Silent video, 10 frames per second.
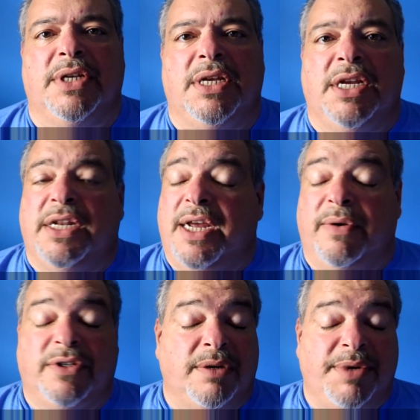Now,
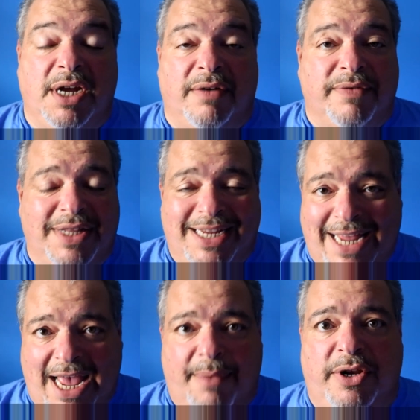it's going to be covering the
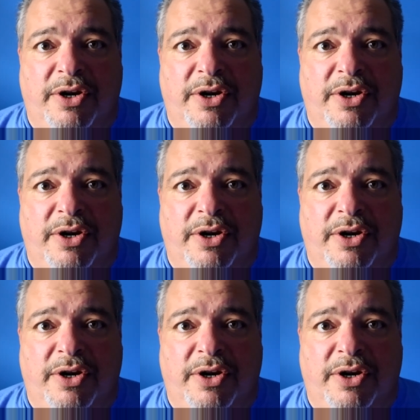gamut.